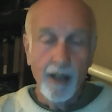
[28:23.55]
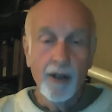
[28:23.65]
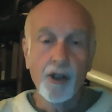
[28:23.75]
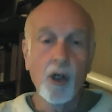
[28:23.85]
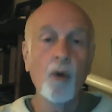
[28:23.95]

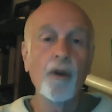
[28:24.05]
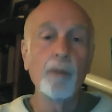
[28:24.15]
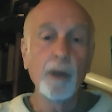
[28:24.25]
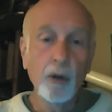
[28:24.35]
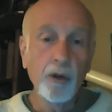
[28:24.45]
So the
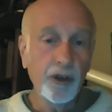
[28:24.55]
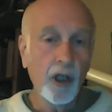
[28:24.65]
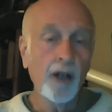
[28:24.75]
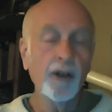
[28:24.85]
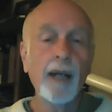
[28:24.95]
blue
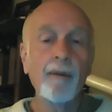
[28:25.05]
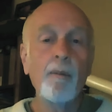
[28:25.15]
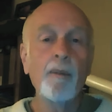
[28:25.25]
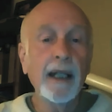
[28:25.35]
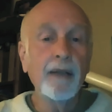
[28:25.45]
stars have a
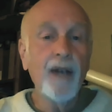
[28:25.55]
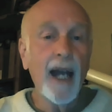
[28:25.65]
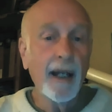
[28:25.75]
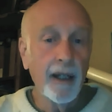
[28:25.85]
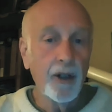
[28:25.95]
big
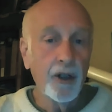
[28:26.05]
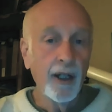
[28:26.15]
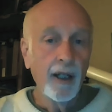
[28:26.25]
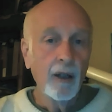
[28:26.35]
advantage.